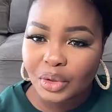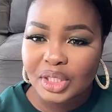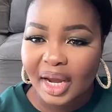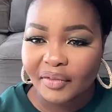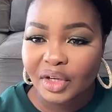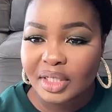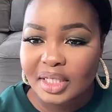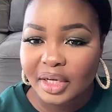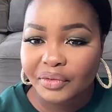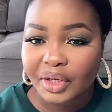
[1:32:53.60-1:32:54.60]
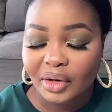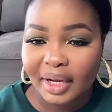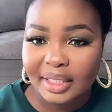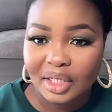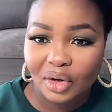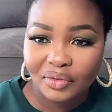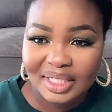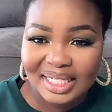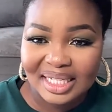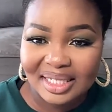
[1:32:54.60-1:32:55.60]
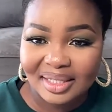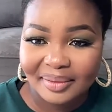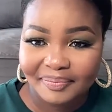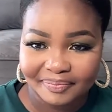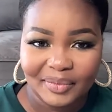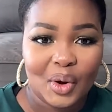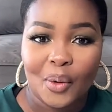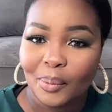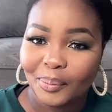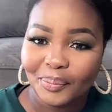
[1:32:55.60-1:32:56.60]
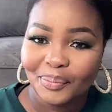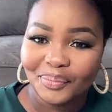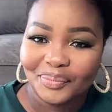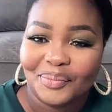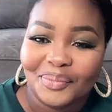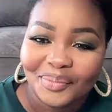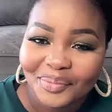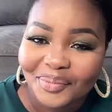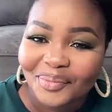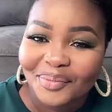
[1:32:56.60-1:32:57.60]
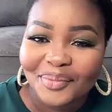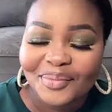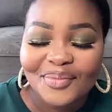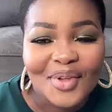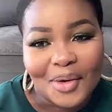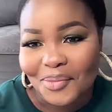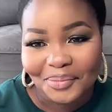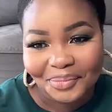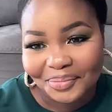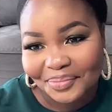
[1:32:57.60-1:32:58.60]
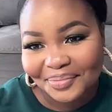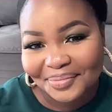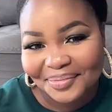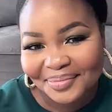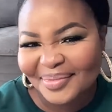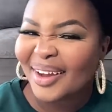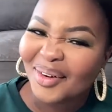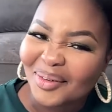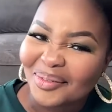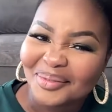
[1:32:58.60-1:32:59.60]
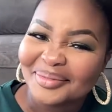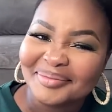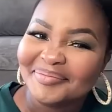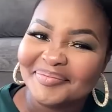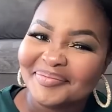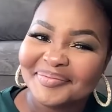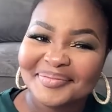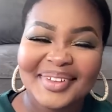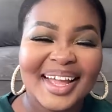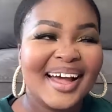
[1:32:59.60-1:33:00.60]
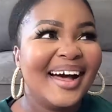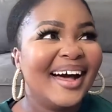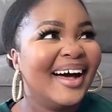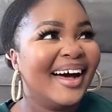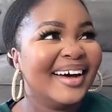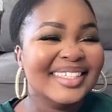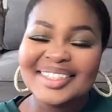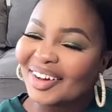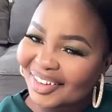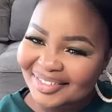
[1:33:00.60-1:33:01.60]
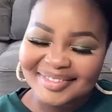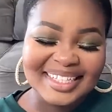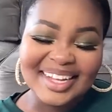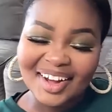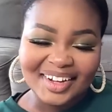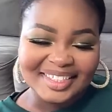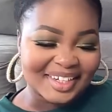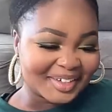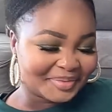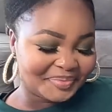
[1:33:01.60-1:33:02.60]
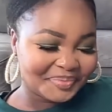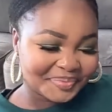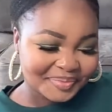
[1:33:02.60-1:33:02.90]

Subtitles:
you ever consider relocating overseas? No, no, no, no, that's a hard no.